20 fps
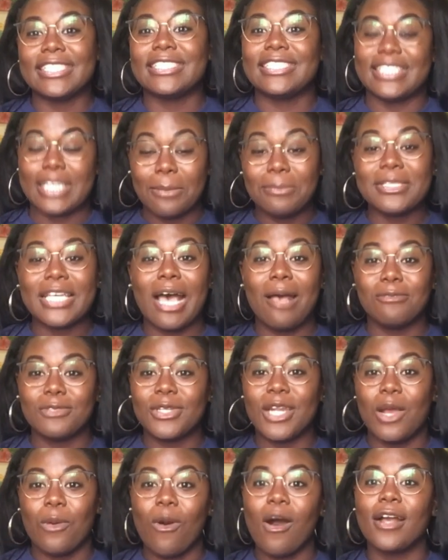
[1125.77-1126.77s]
And sometimes
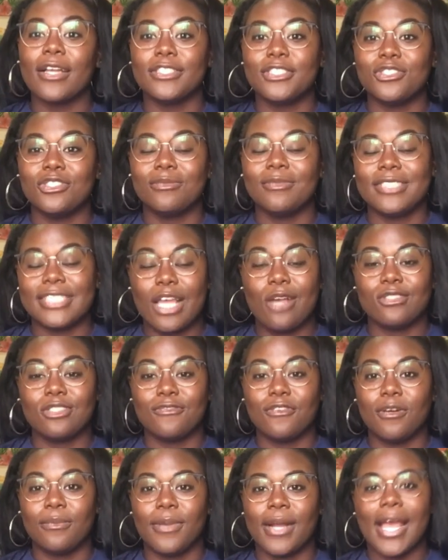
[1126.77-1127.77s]
when I walk into a room and say I was
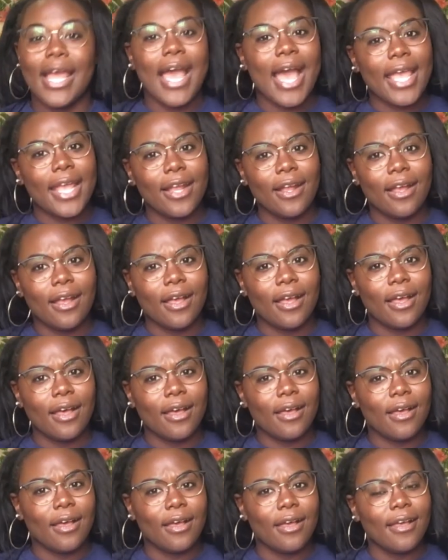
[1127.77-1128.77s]
Fulbright, I hear, a,
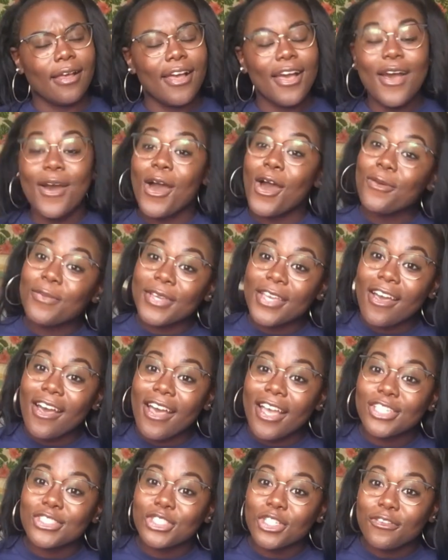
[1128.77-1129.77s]
oh my
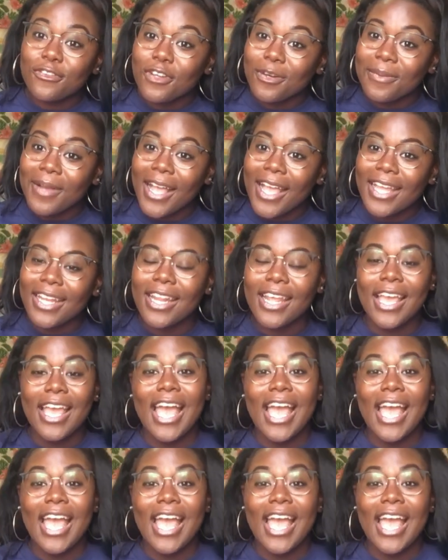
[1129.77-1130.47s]
gosh, you're Fulbright?